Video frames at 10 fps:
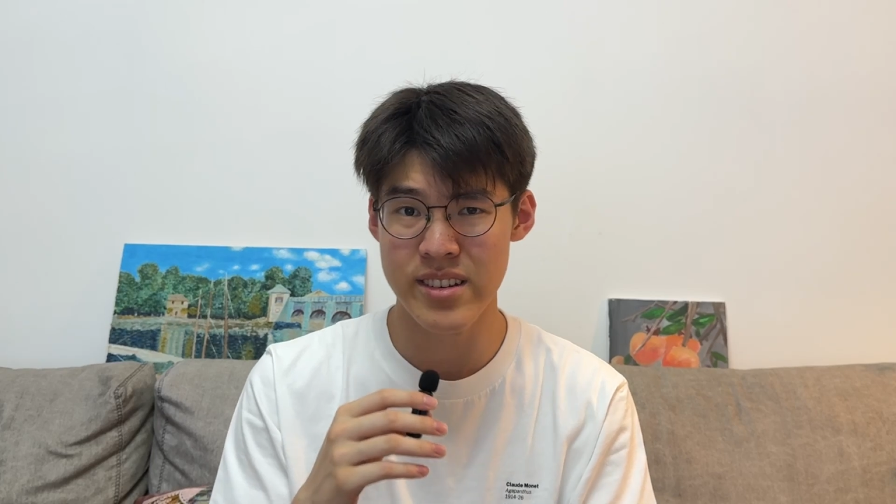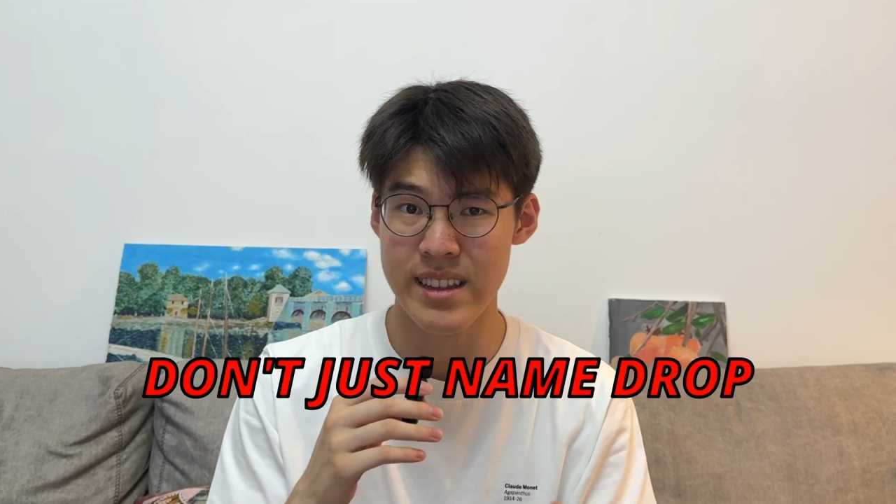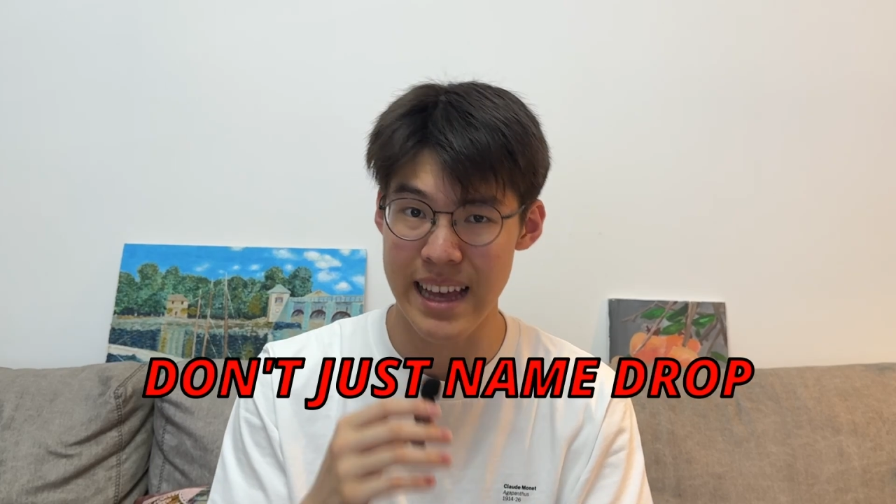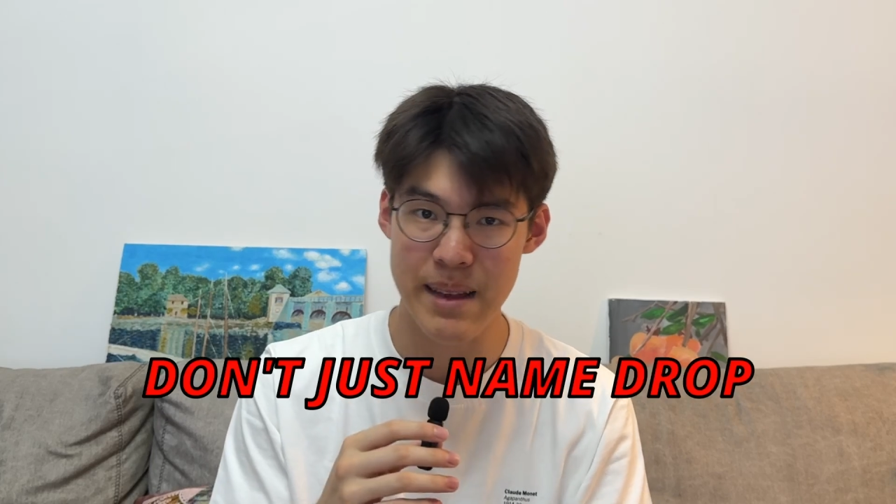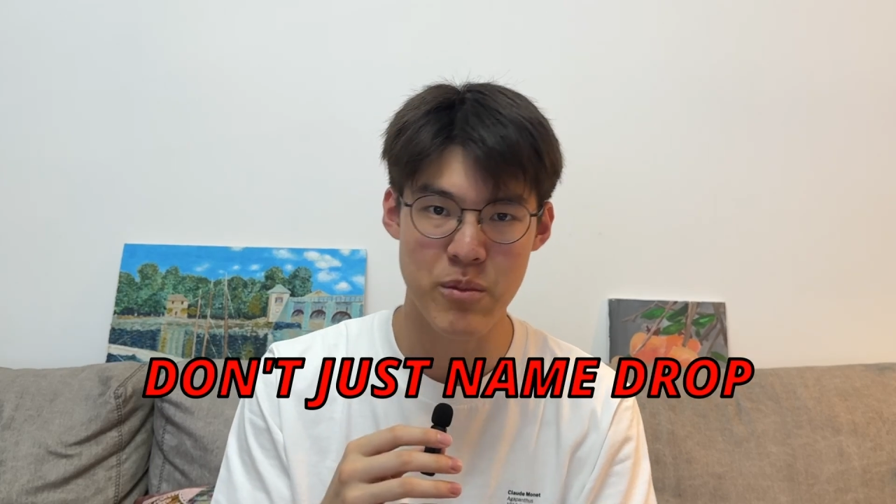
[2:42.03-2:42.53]

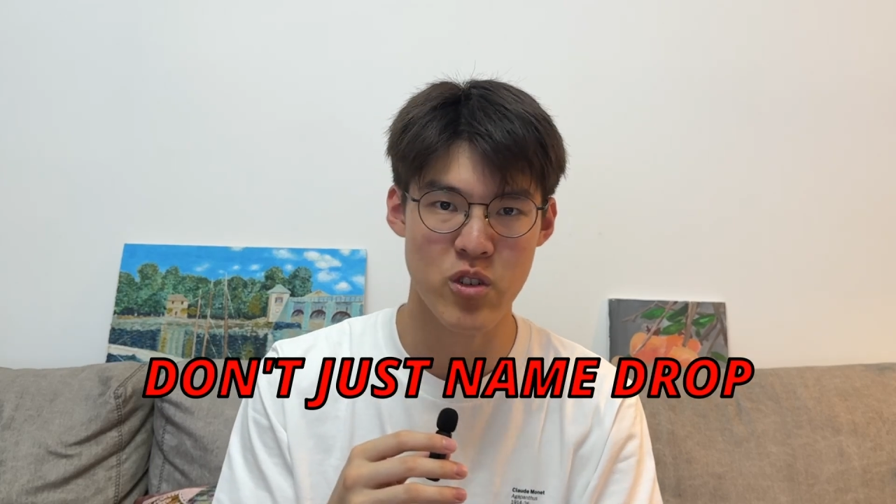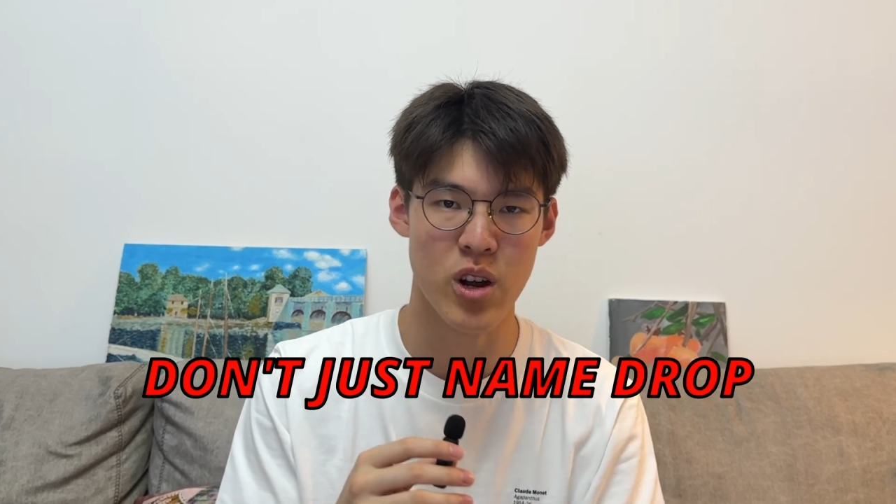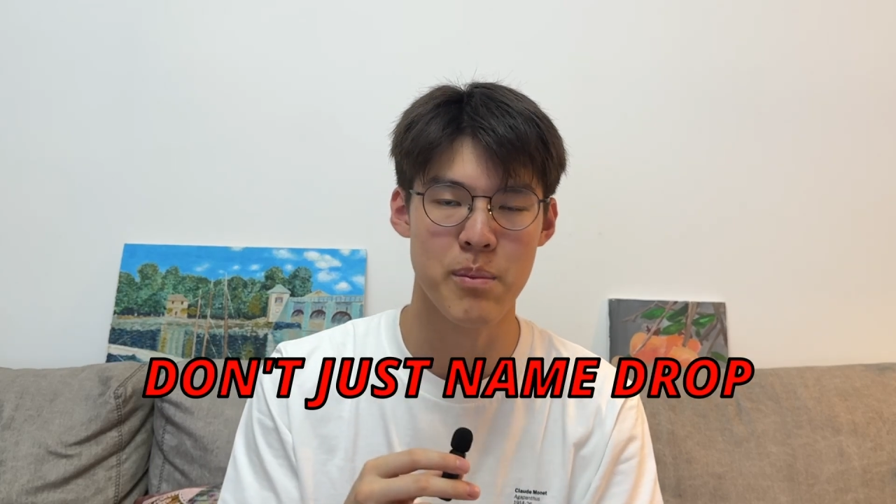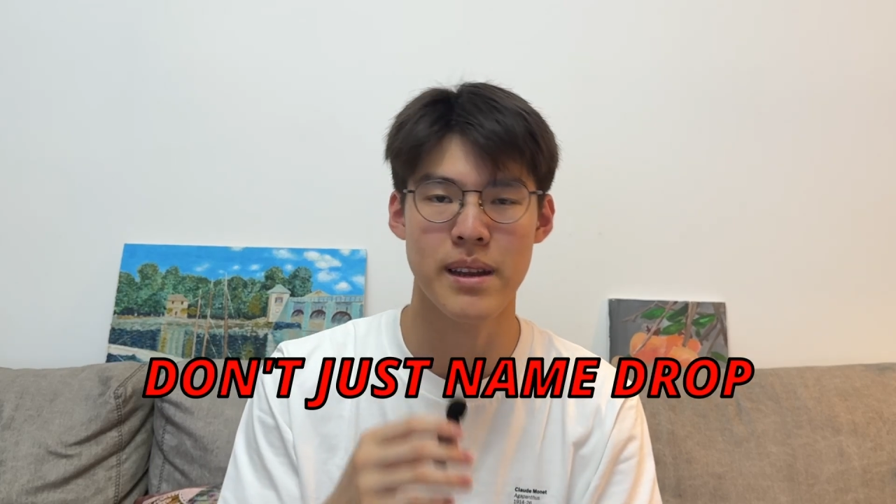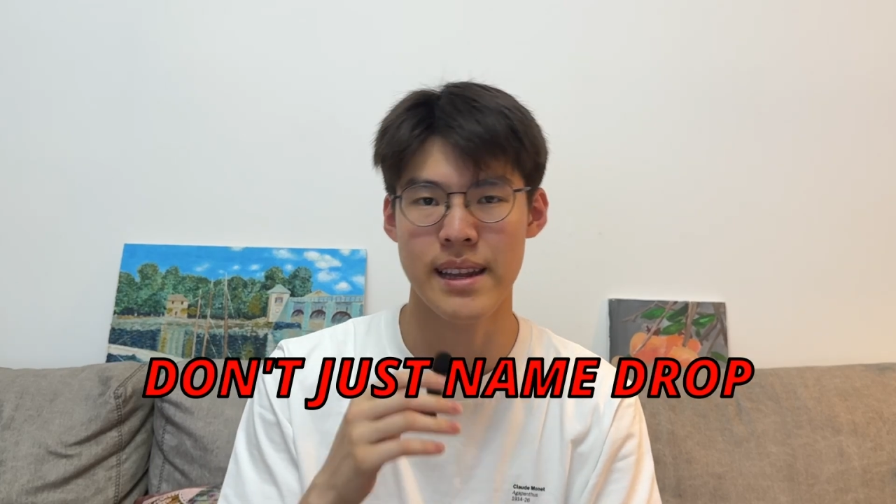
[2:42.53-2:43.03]
name
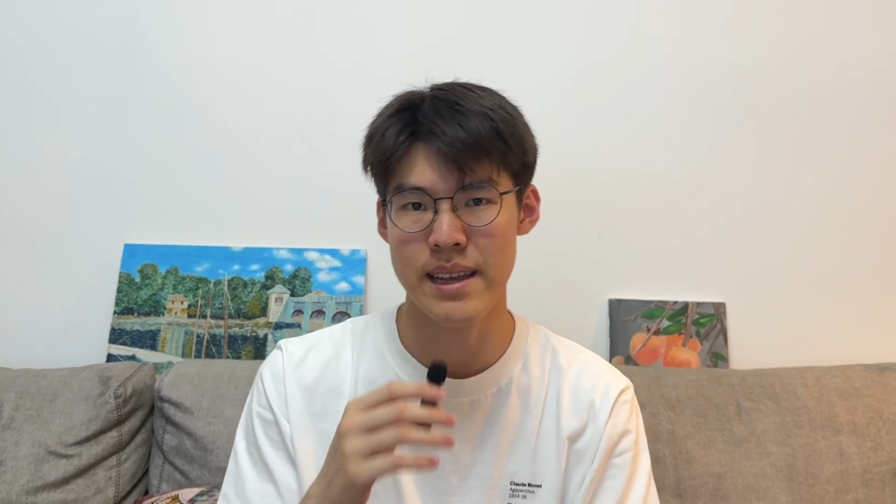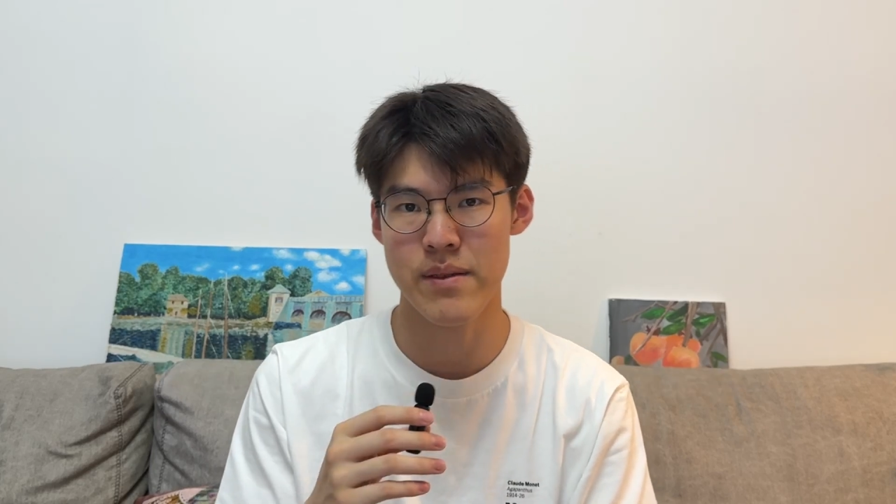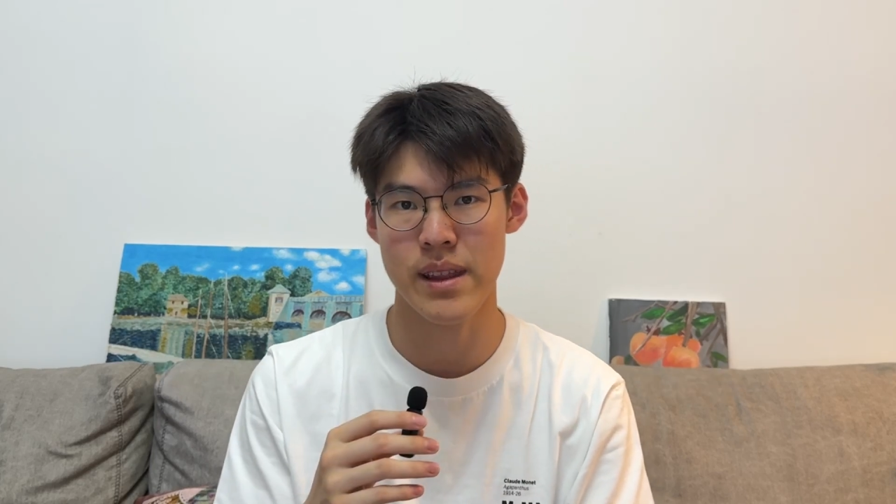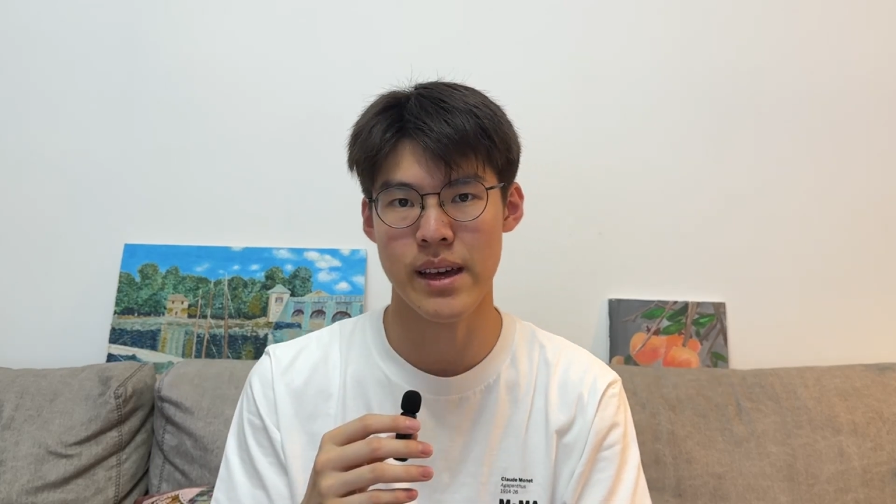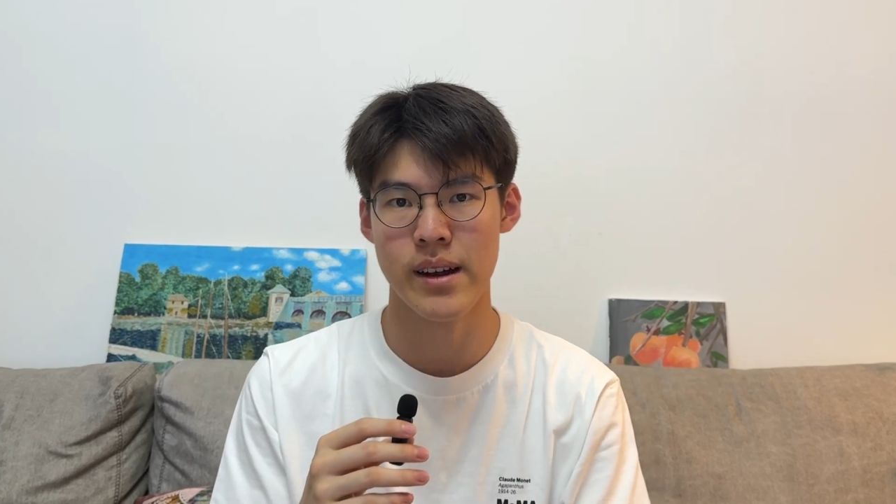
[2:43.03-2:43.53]
drop and leave
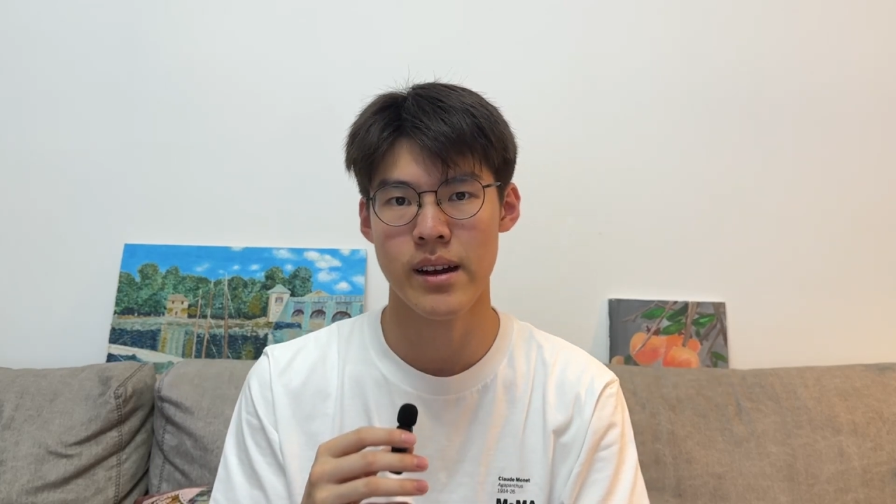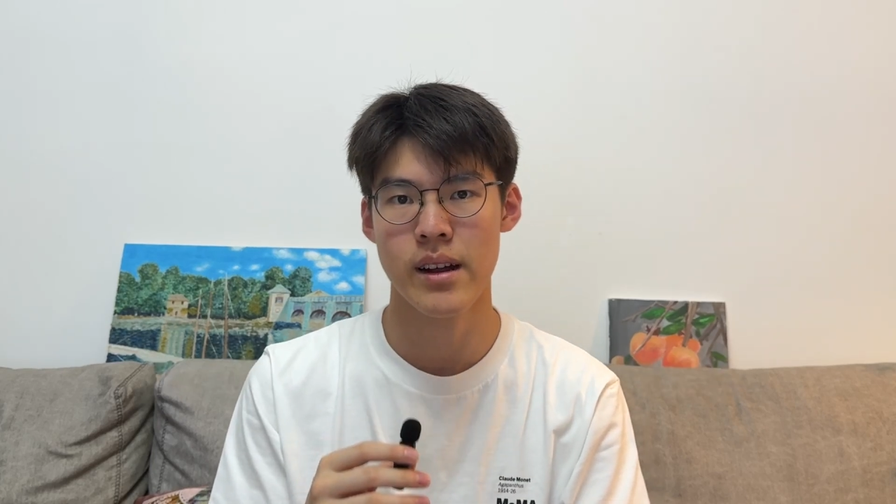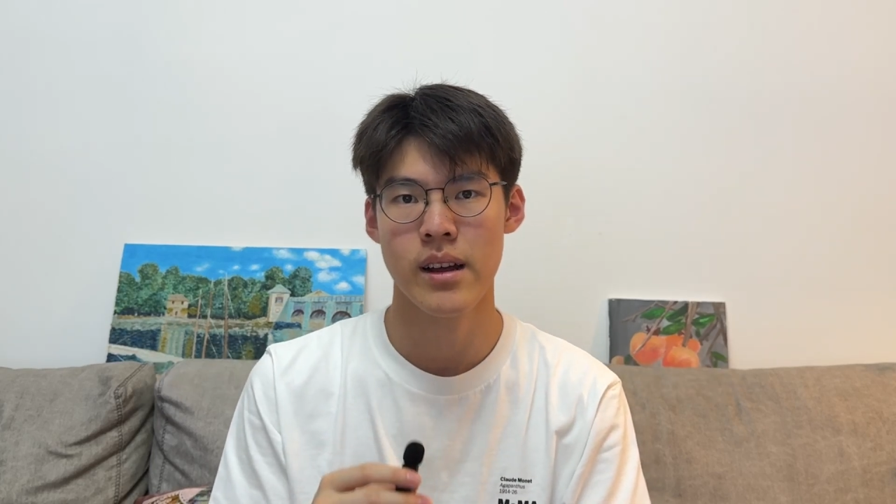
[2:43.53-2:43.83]
it there.